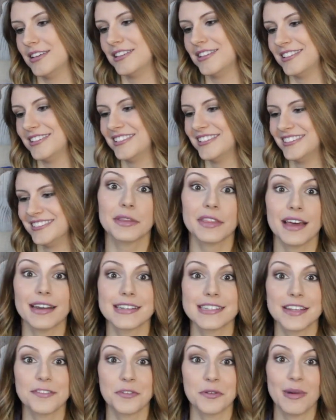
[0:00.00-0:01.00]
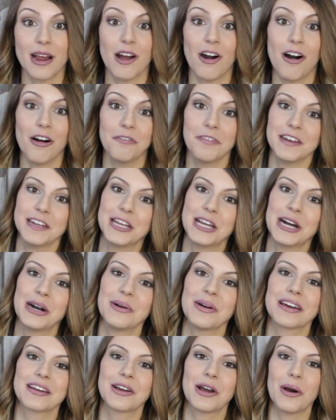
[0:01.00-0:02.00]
But that is it for my haul video.